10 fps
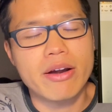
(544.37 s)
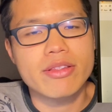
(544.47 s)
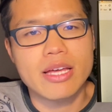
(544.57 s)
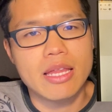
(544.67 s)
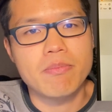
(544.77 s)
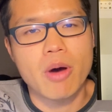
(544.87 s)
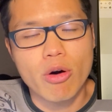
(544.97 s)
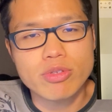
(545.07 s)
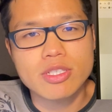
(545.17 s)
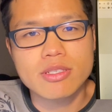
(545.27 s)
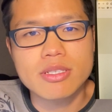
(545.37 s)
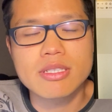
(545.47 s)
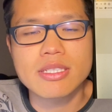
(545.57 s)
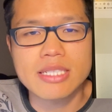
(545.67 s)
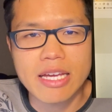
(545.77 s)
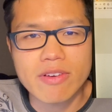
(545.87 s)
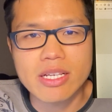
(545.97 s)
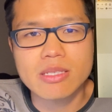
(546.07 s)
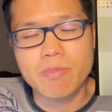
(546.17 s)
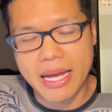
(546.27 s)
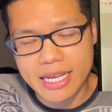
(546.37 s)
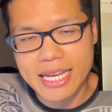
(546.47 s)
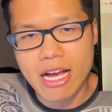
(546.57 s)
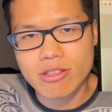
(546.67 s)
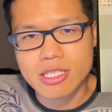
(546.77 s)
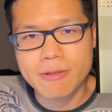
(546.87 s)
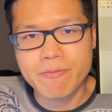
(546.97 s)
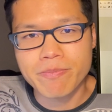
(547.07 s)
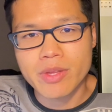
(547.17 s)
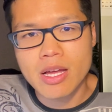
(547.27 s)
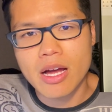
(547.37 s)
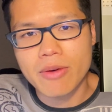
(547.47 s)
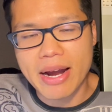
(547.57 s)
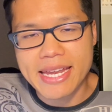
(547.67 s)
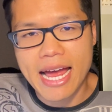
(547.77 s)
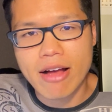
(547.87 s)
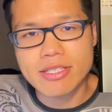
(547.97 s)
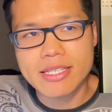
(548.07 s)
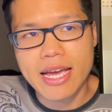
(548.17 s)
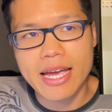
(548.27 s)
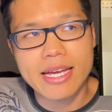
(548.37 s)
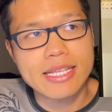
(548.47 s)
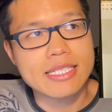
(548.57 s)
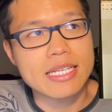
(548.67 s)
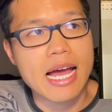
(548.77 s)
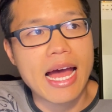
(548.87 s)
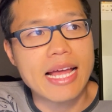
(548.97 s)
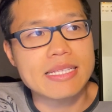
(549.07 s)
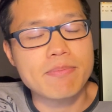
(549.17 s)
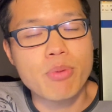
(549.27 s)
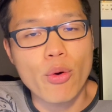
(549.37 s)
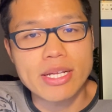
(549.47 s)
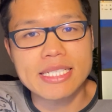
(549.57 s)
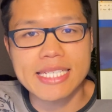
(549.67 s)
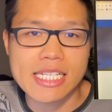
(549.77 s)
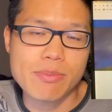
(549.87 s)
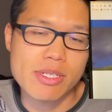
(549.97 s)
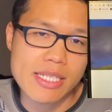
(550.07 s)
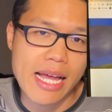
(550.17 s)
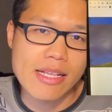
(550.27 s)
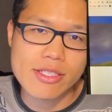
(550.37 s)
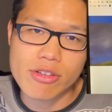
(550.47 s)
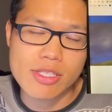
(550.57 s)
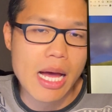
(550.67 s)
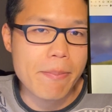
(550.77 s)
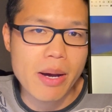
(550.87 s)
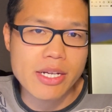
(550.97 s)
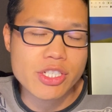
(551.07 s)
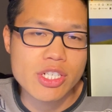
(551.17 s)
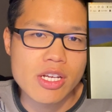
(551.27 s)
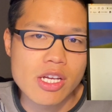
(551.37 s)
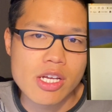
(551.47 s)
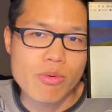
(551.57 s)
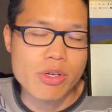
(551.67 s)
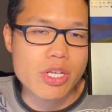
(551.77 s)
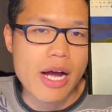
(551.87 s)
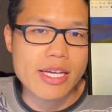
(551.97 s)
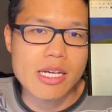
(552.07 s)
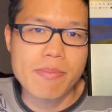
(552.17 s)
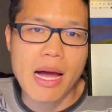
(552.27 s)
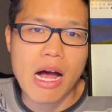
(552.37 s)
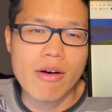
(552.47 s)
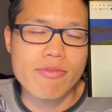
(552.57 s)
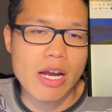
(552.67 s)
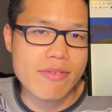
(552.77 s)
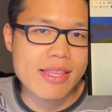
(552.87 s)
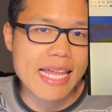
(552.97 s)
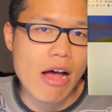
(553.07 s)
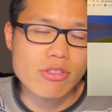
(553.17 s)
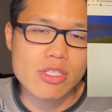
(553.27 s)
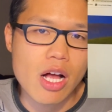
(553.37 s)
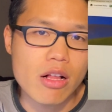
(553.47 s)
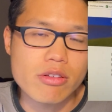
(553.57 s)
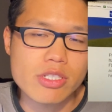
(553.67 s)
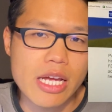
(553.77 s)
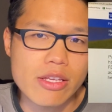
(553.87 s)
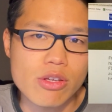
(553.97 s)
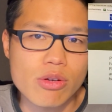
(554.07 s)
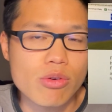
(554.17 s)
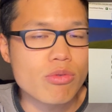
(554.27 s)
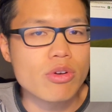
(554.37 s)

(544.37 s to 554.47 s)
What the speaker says: than most savings bank accounts. Right now, today, it's at 0.6%. So it's not much. We're talking about for every $1,000 that you